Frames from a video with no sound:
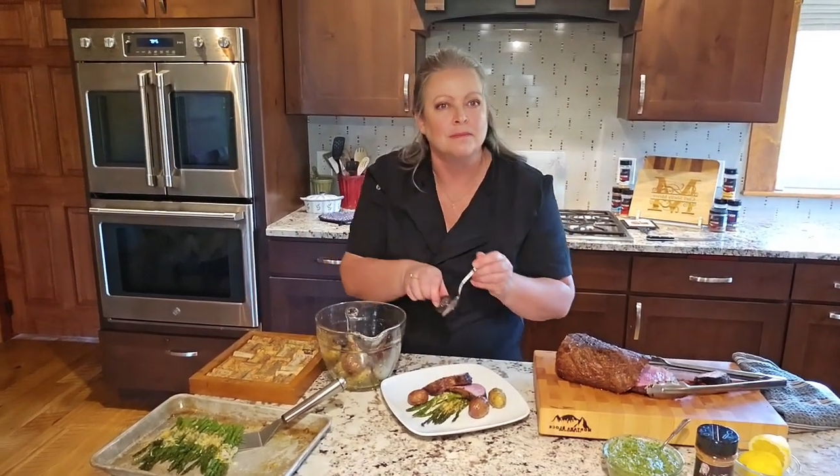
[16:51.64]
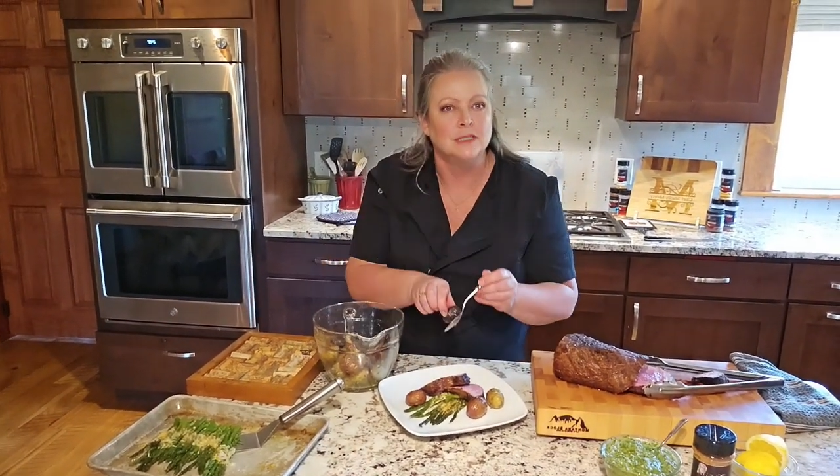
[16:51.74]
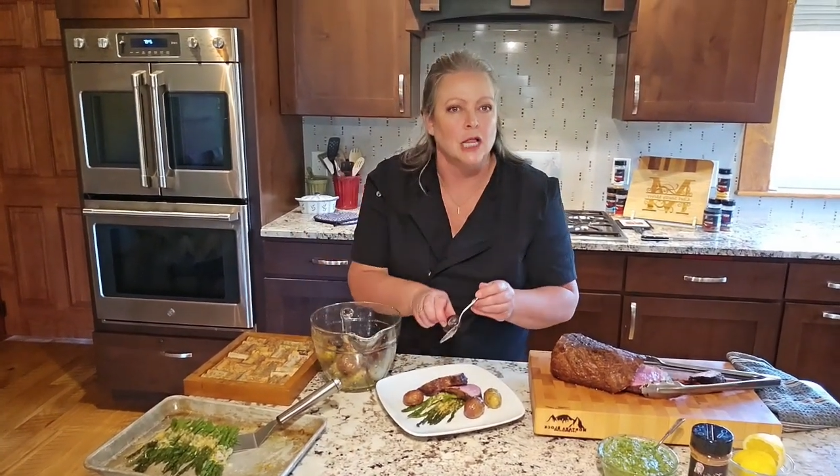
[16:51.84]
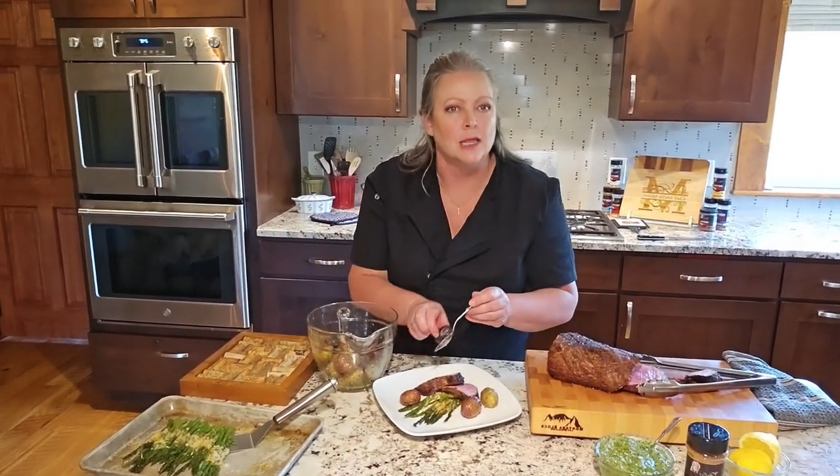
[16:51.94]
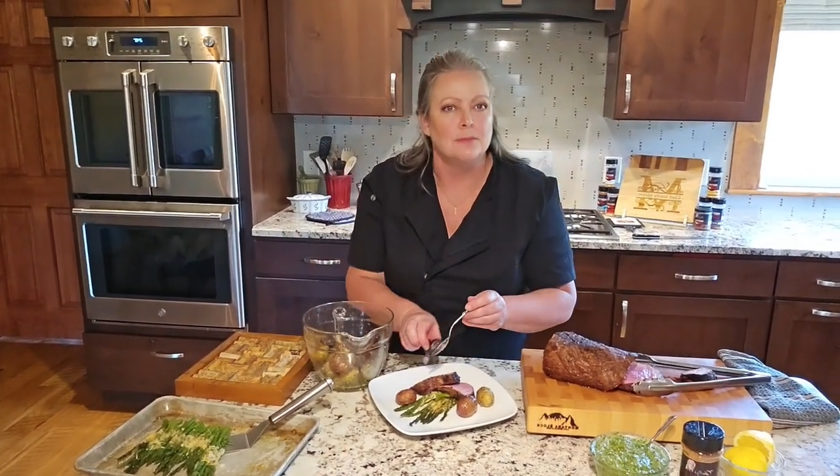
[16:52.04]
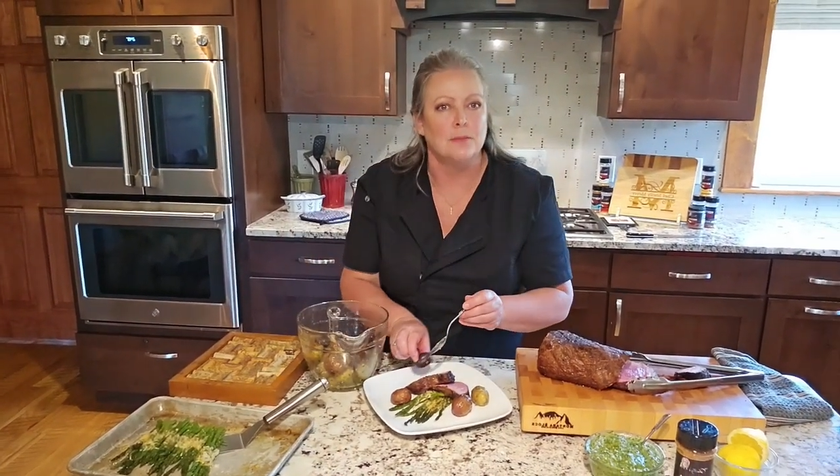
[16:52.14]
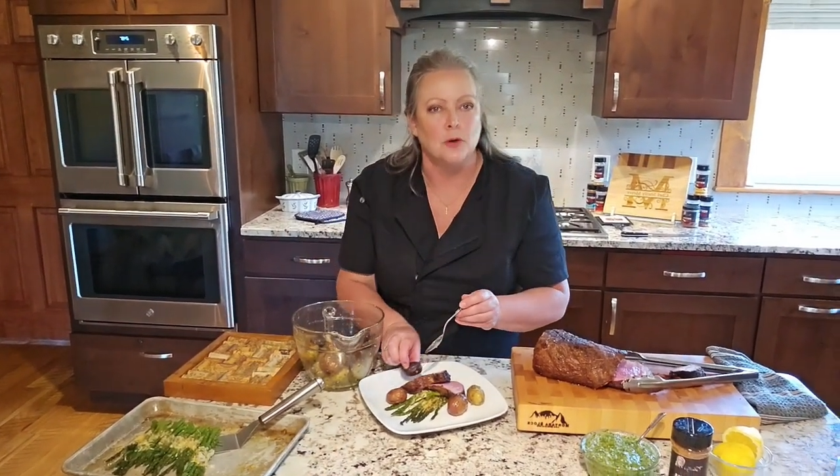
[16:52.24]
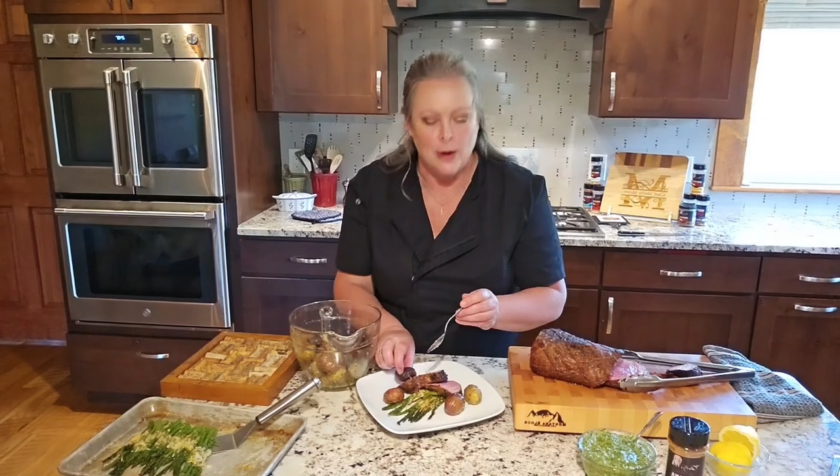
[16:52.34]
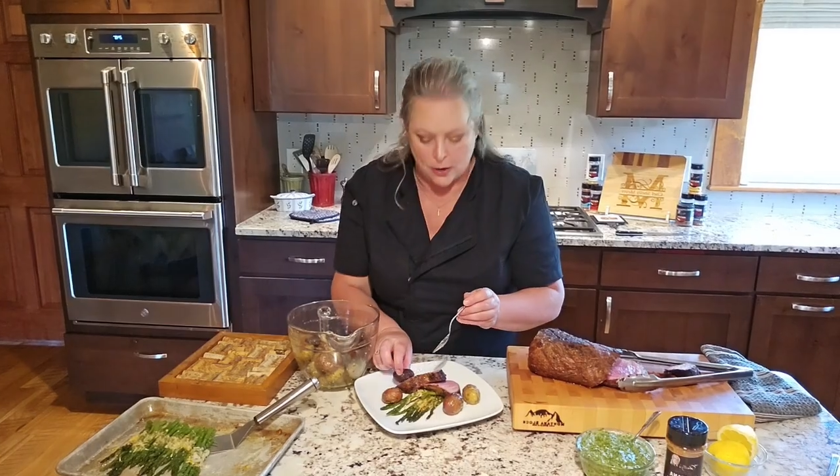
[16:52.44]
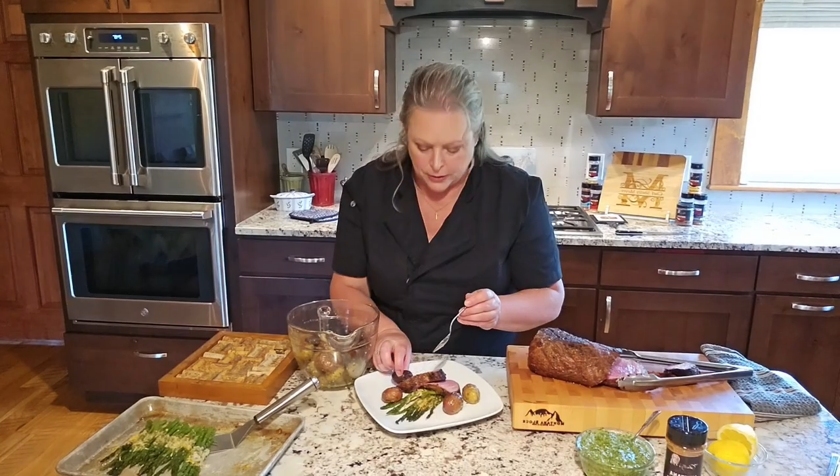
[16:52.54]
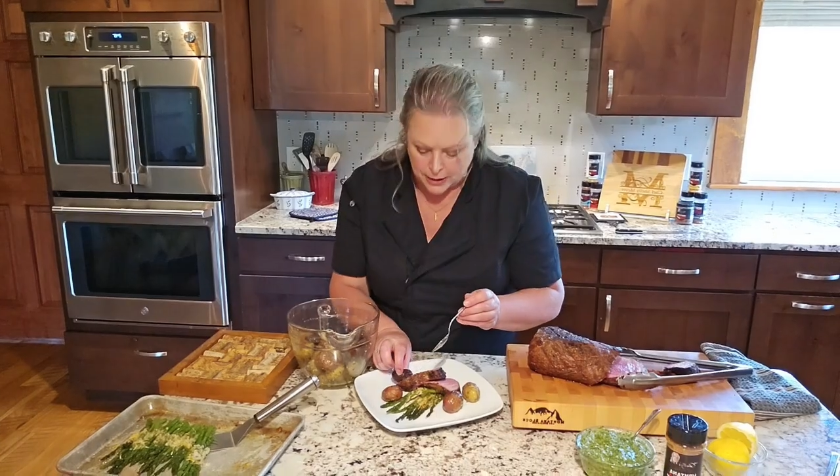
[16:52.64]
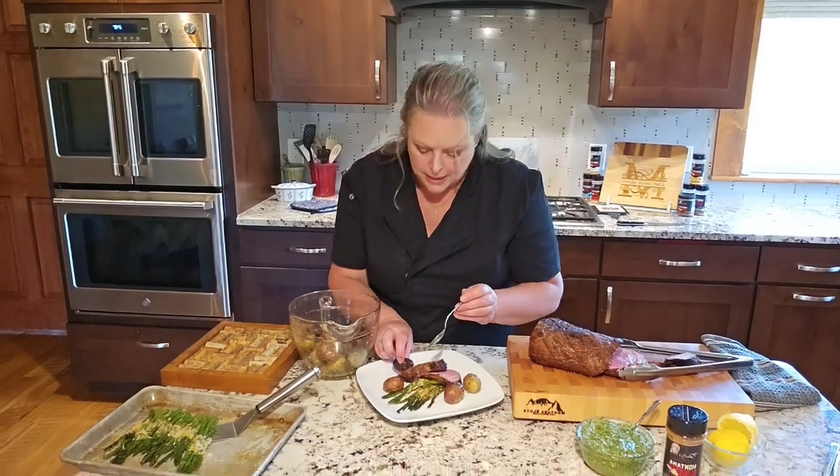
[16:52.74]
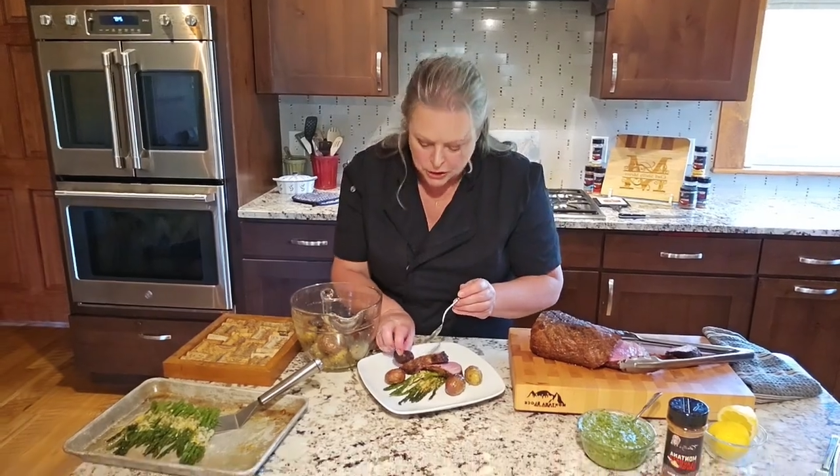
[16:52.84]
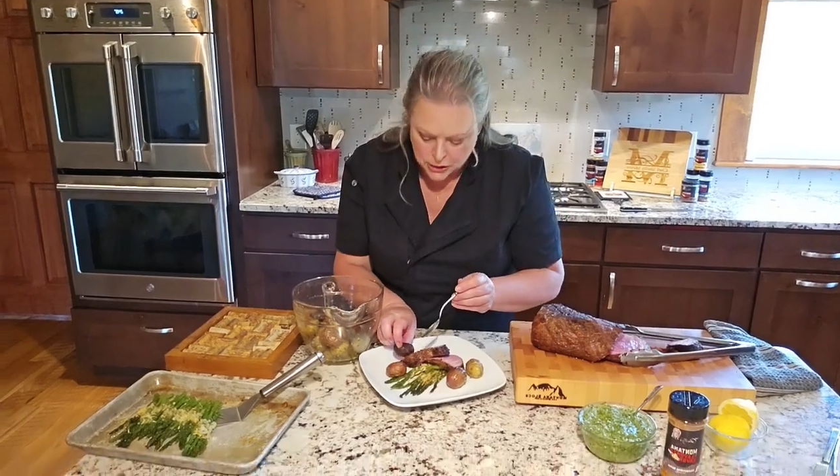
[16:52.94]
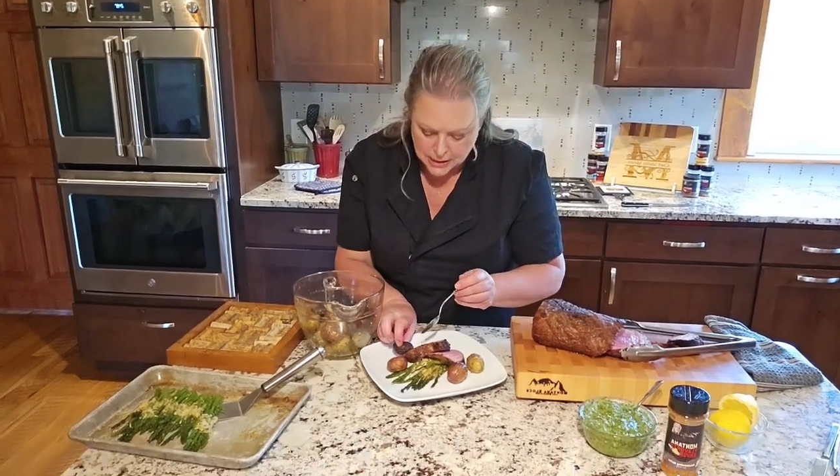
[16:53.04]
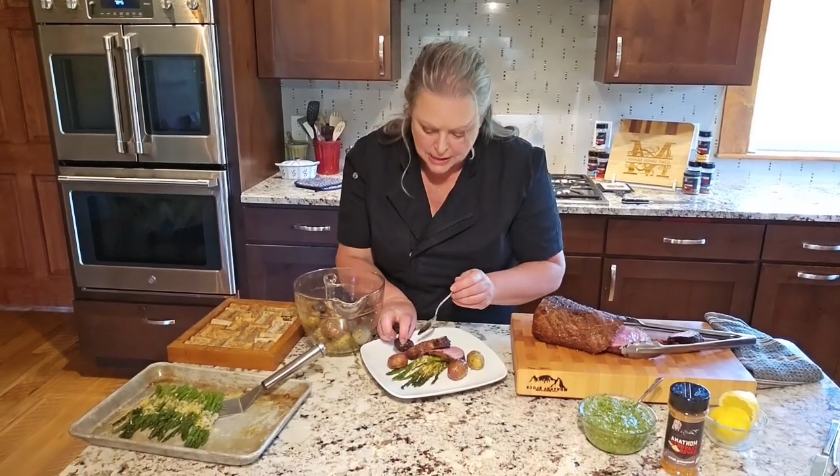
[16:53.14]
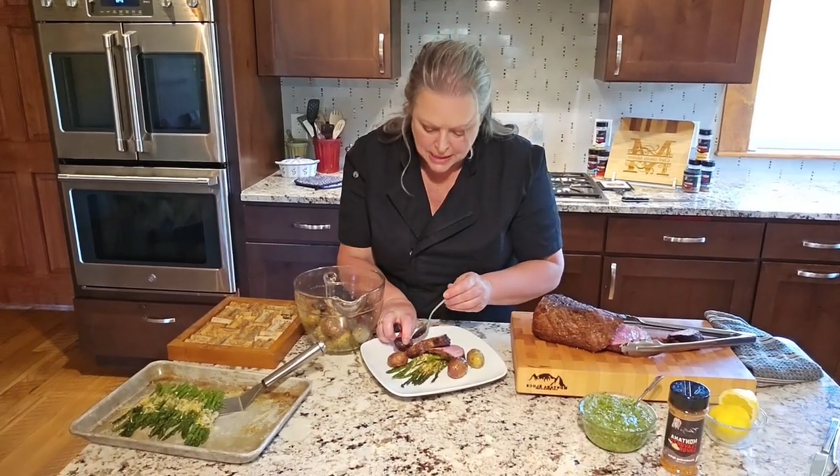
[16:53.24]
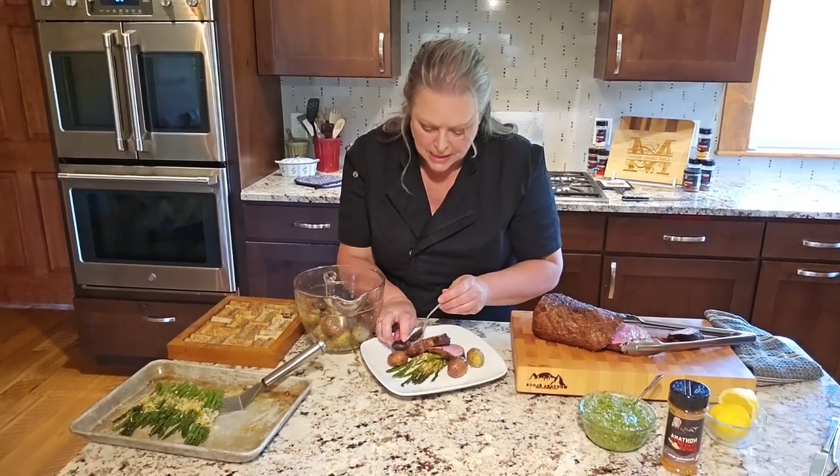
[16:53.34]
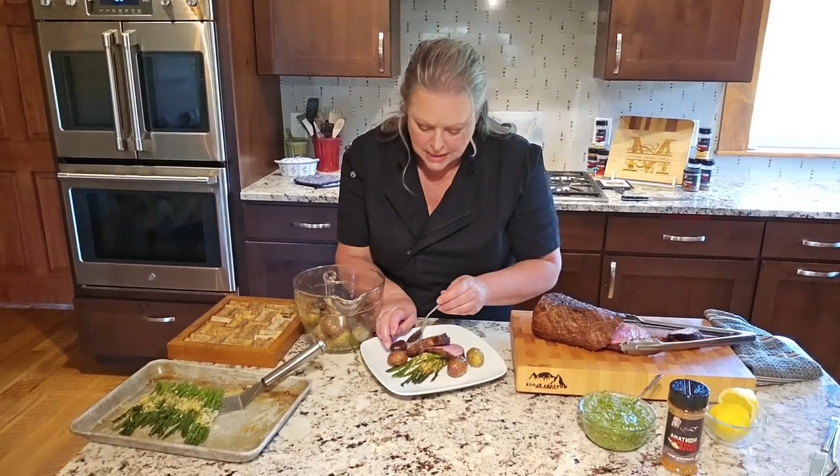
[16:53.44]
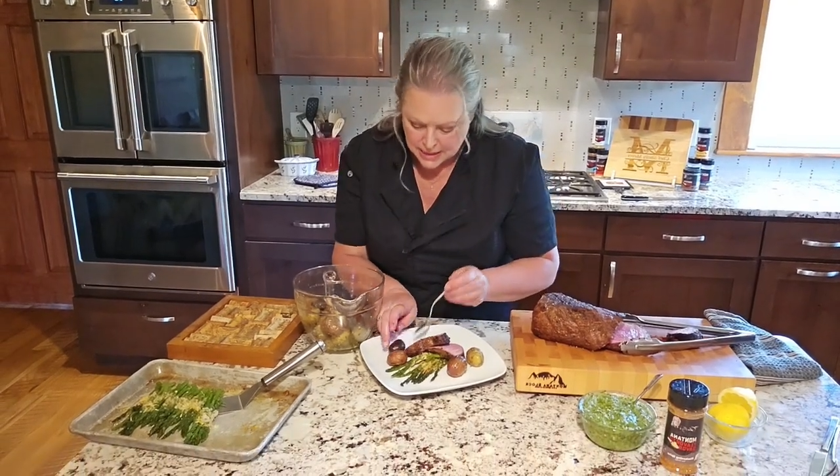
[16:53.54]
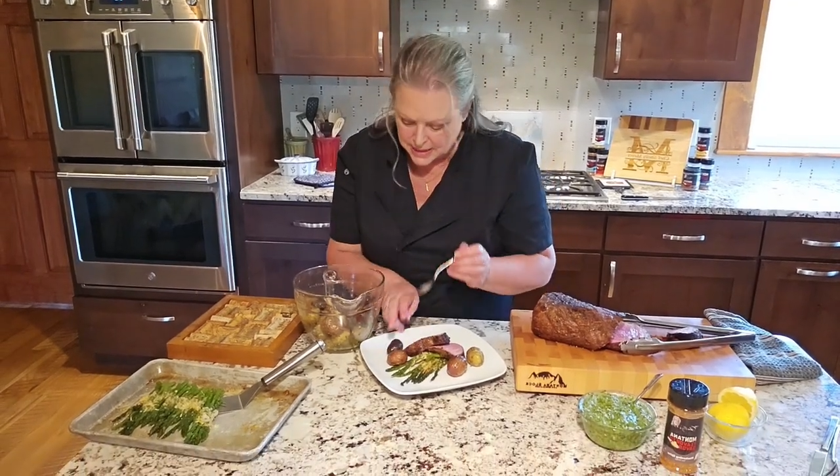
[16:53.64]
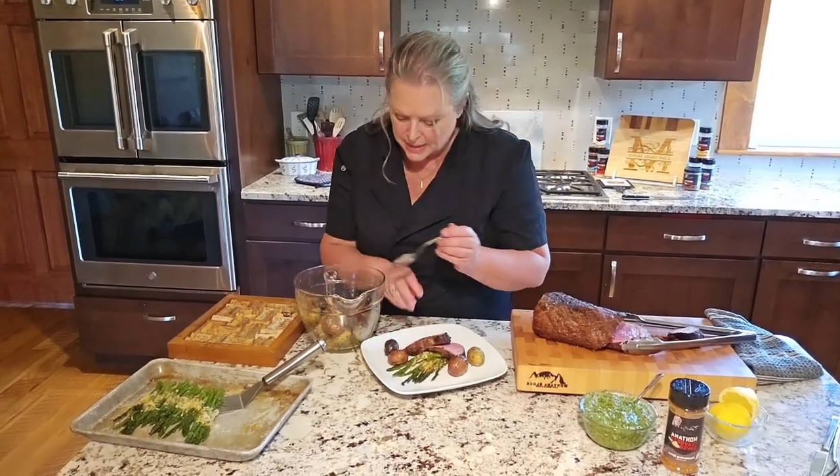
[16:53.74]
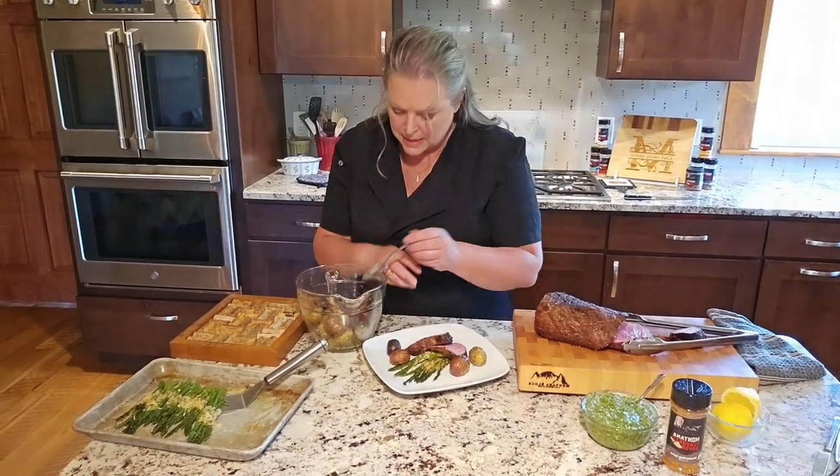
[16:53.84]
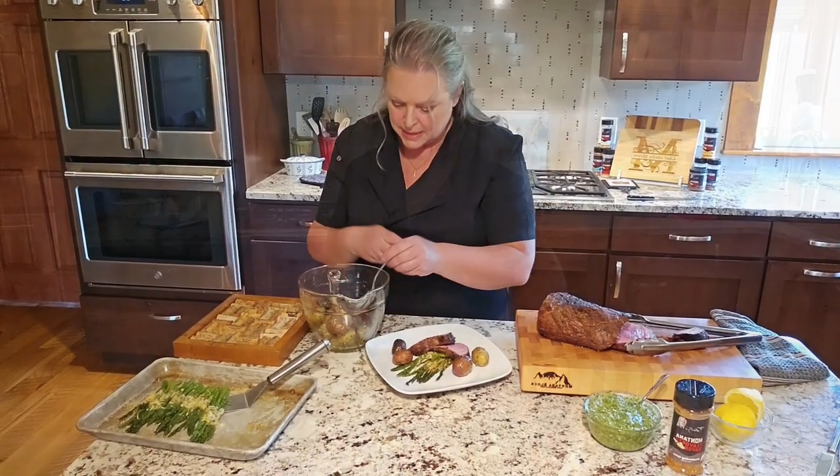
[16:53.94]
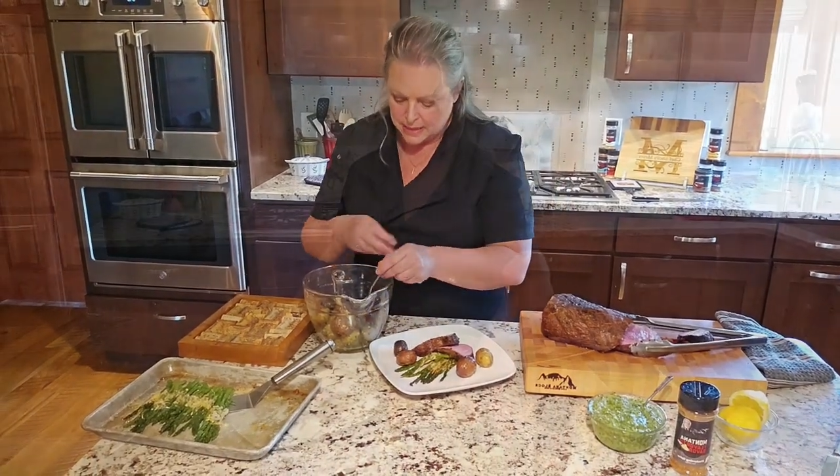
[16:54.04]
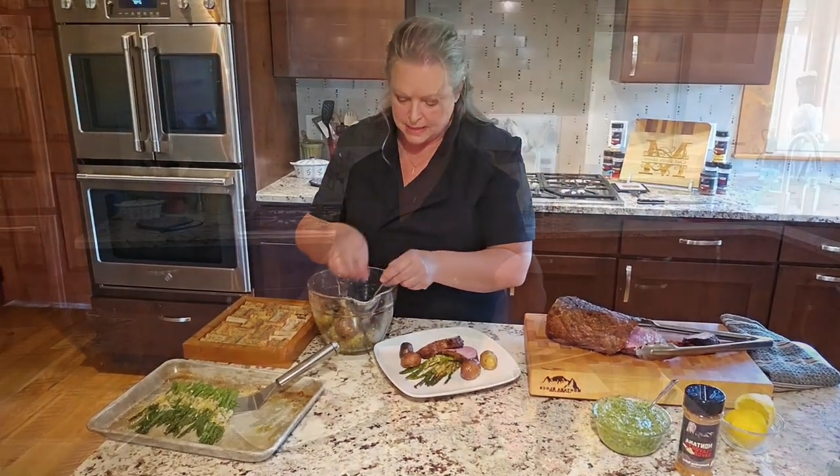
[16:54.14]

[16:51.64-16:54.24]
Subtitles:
dollop them around the edges. And